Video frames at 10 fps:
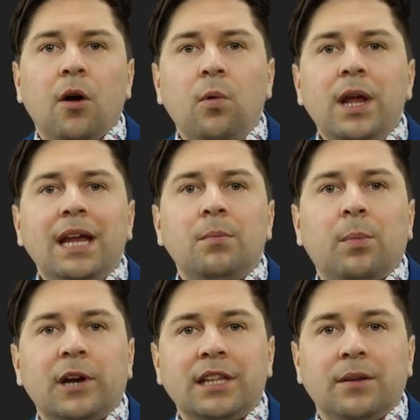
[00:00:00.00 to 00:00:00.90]
we can
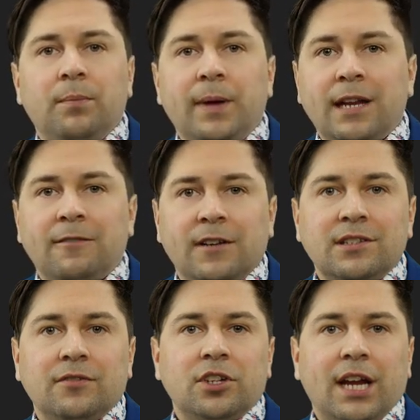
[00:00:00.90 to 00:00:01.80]
bring the
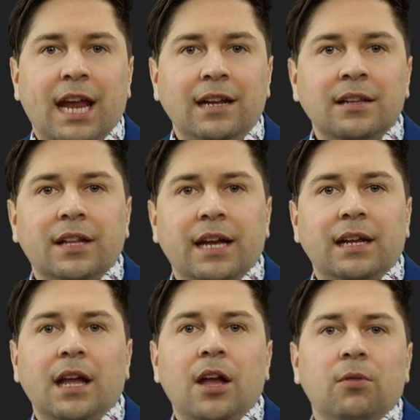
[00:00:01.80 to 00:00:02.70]
benefits of circadian
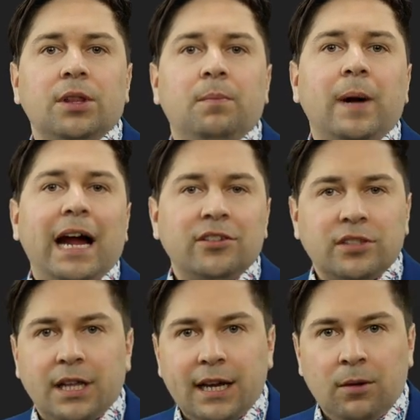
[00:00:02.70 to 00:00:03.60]
lighting with
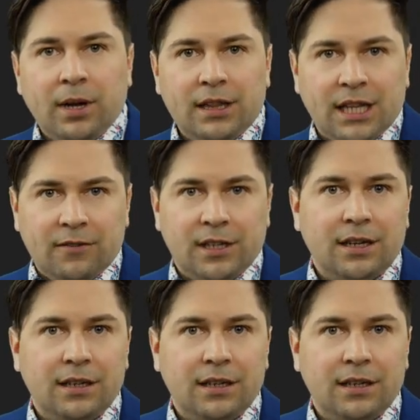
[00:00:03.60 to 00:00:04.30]
BIOS lighting by Leviton.